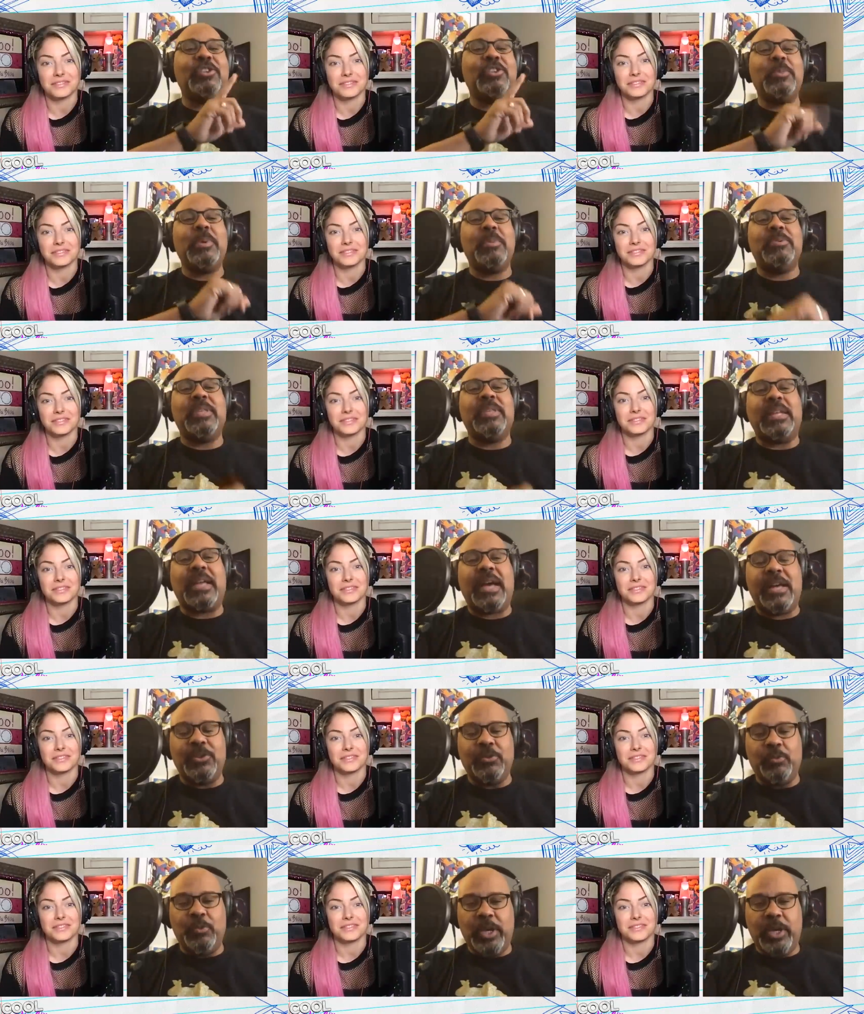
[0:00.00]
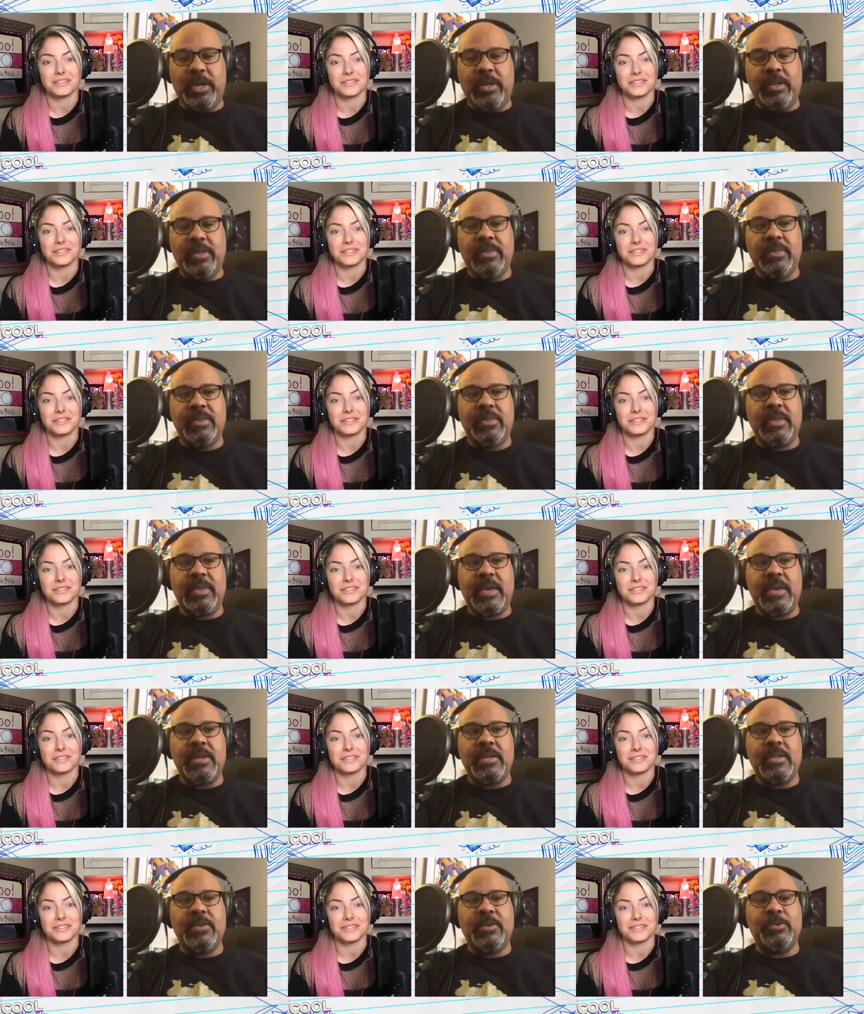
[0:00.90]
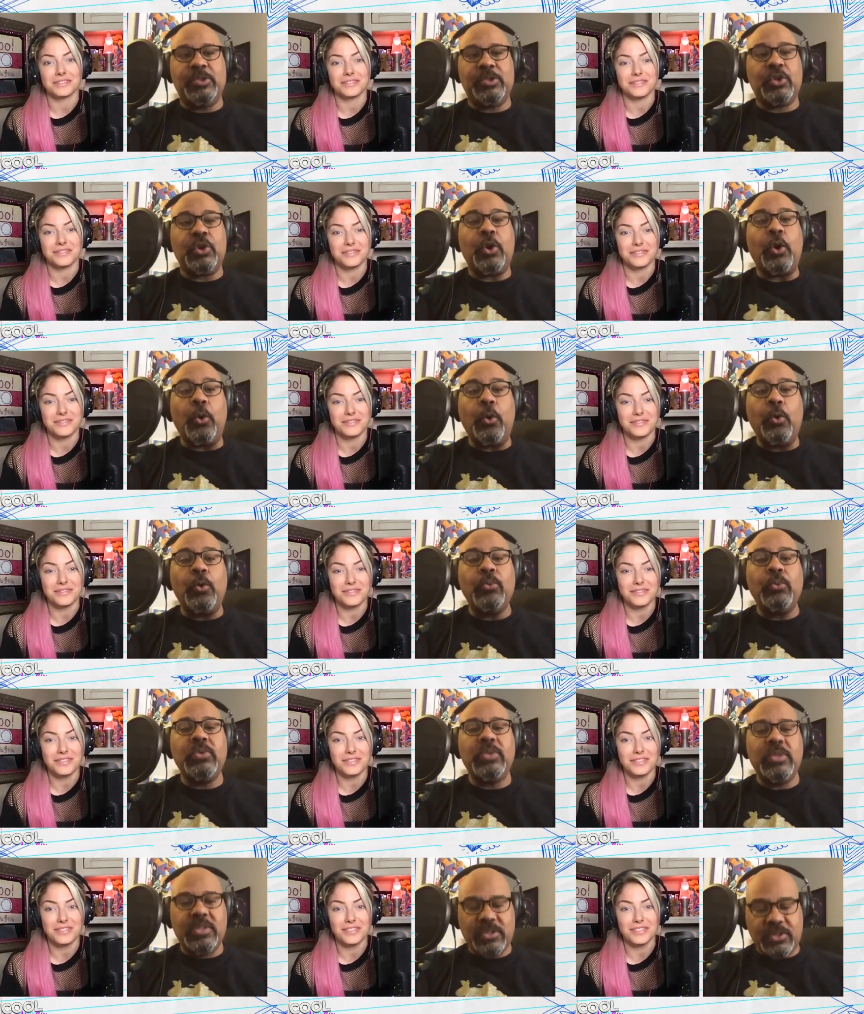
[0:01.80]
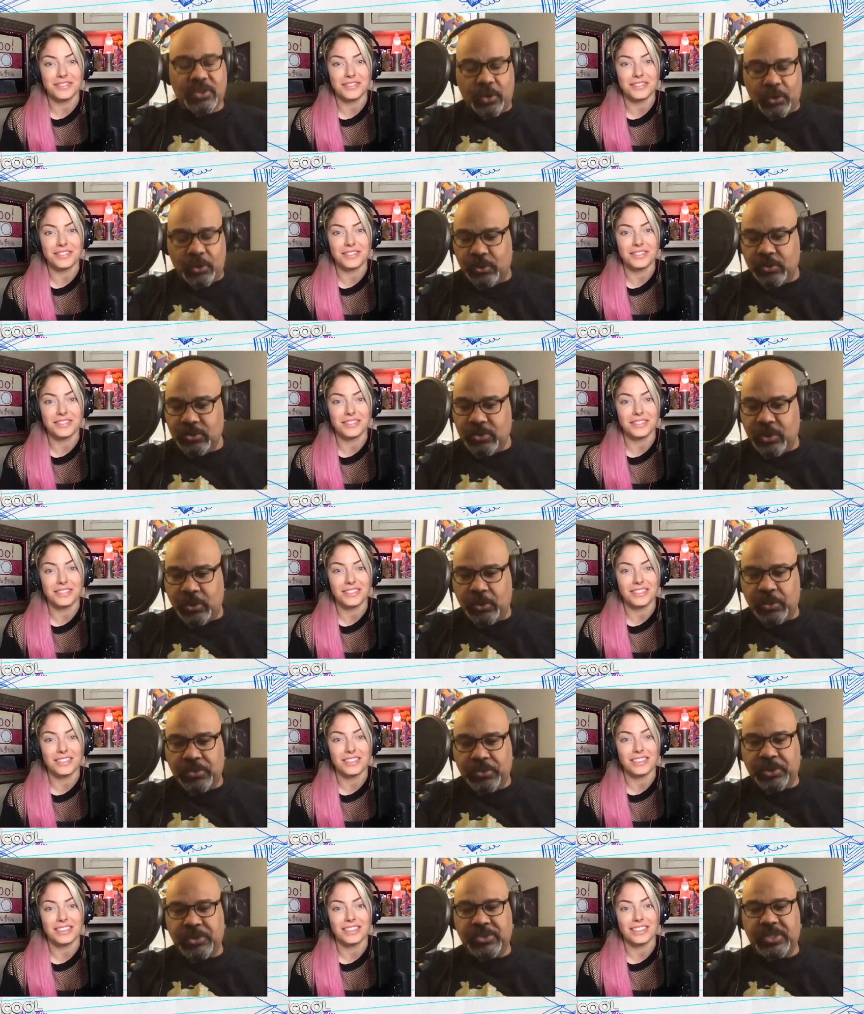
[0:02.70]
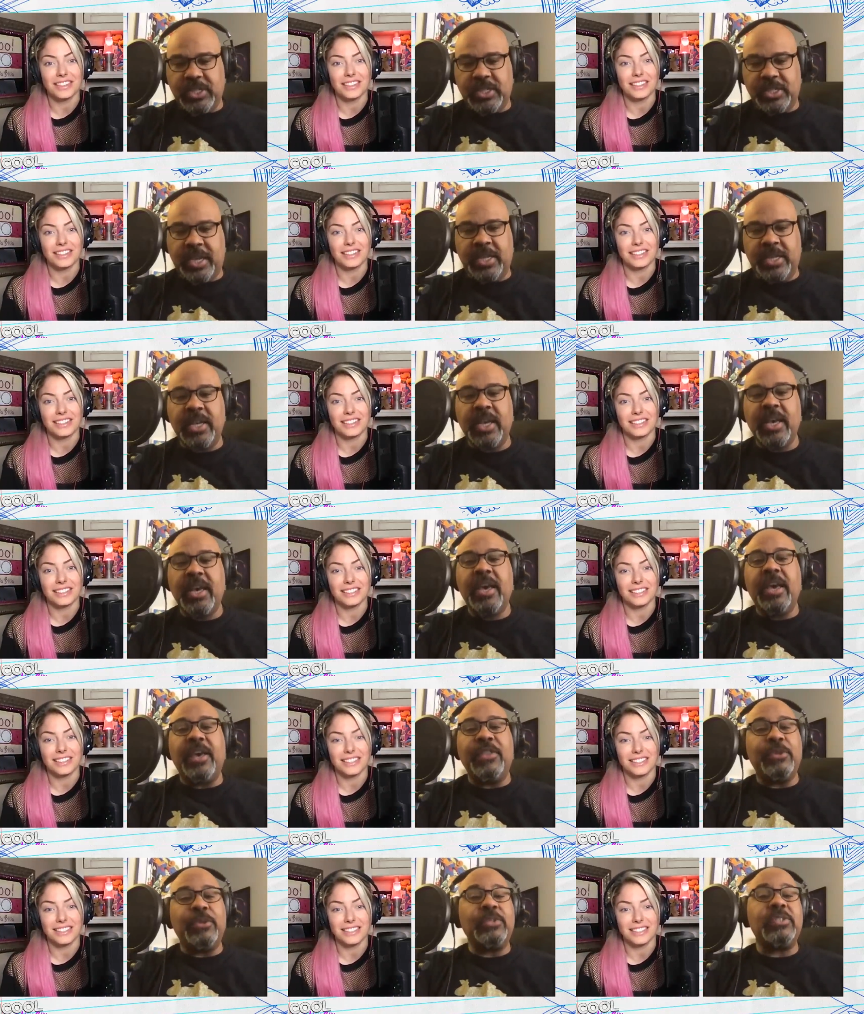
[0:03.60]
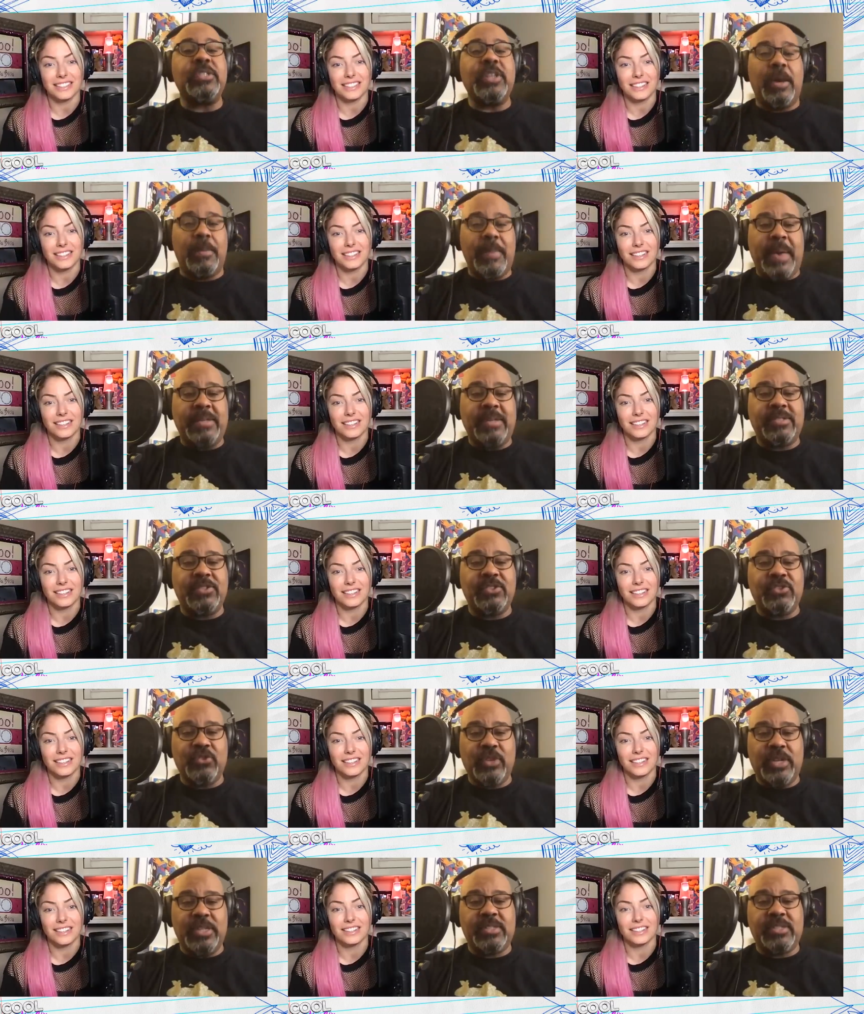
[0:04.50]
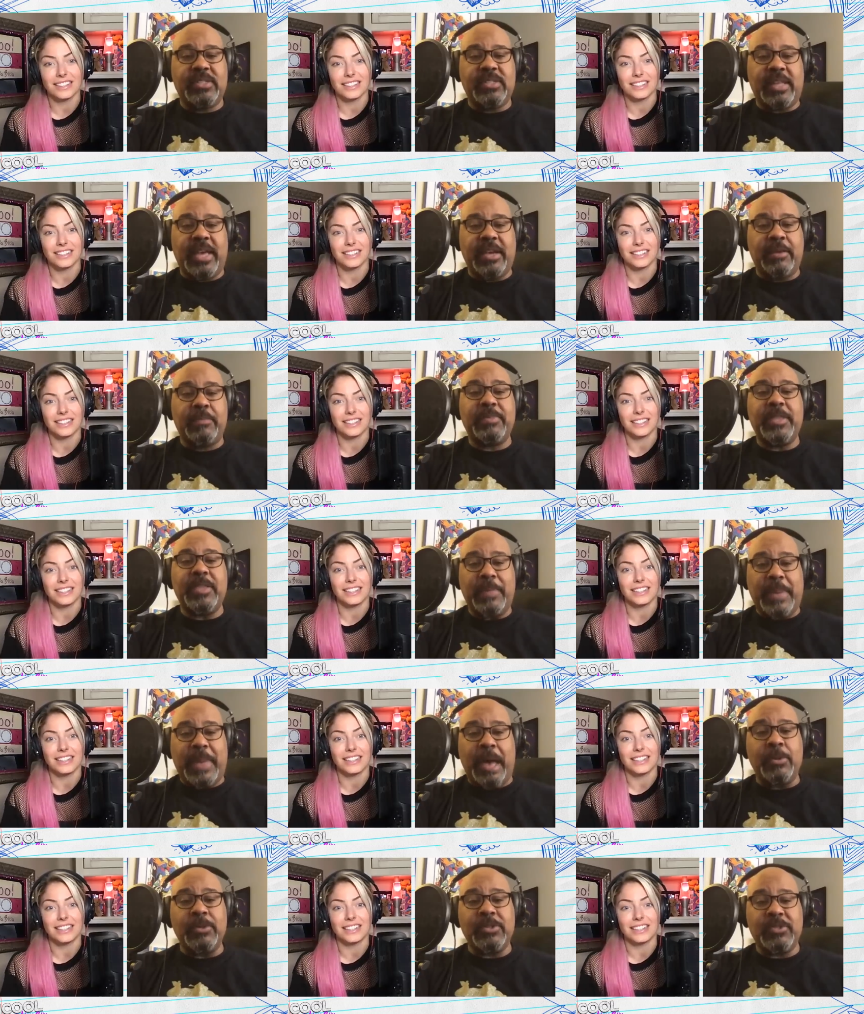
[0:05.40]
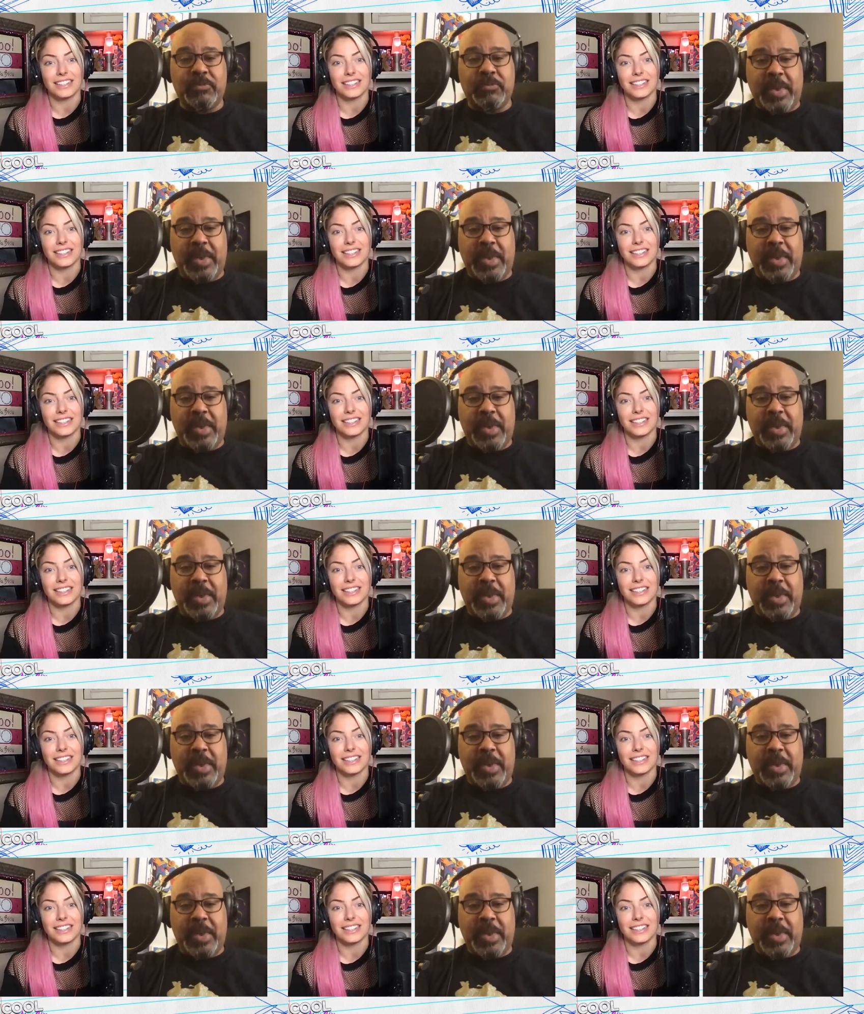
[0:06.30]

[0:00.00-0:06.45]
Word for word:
Speaker 1: remember that Halloween that it was a cold cold, cold Thursday night, and those dumbasses dressed like the powers of